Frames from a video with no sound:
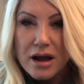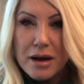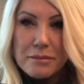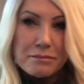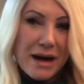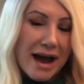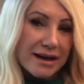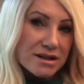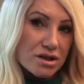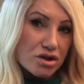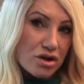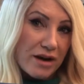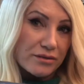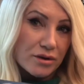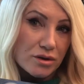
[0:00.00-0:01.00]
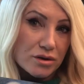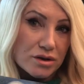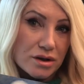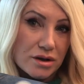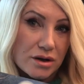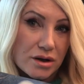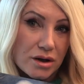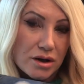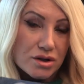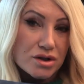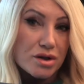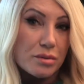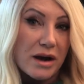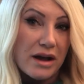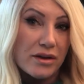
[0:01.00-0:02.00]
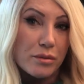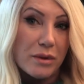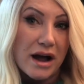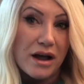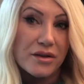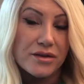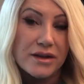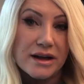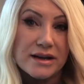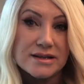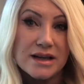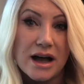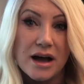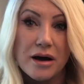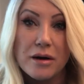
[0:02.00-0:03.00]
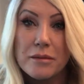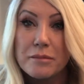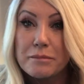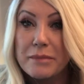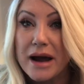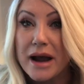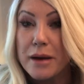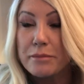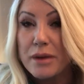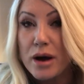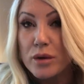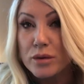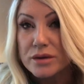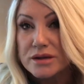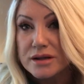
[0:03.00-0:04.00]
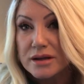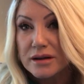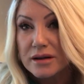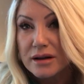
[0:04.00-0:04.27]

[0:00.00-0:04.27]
Max travelled to where the wild things are by a boat.